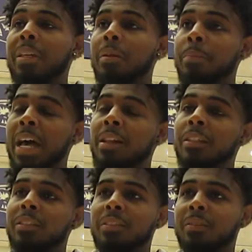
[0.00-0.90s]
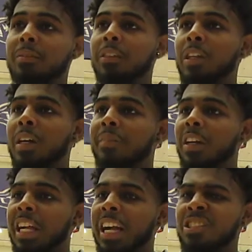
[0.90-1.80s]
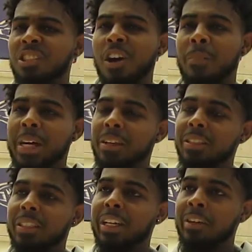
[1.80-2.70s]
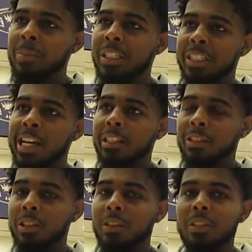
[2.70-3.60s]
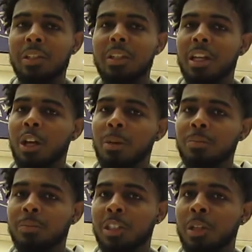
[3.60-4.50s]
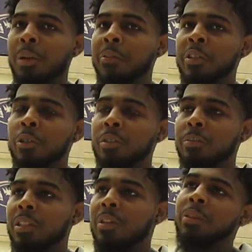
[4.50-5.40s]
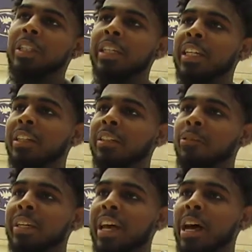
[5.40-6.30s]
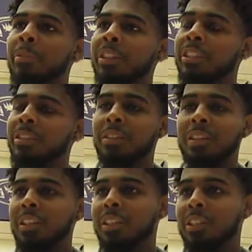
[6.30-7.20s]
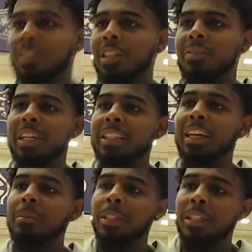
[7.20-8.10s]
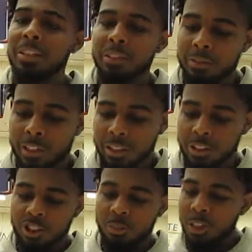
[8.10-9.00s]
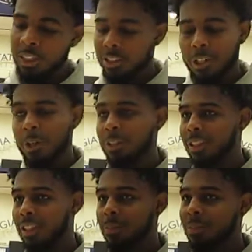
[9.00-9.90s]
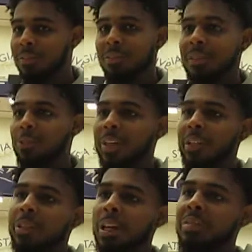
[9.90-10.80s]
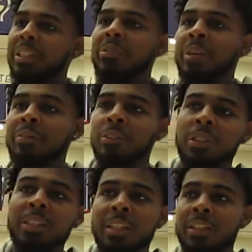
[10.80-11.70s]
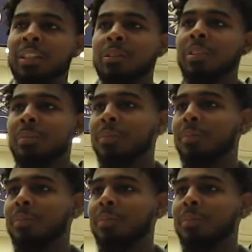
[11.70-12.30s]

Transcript: me, the balance. You know, I felt like I was a little off balance today with my shots, so, you know, probably do some stuff with Danica, rehabbing, and, you know, stuff like that. Man. Nothing too much. Cold tub, and straight recovery, get ready for Georgia Southern next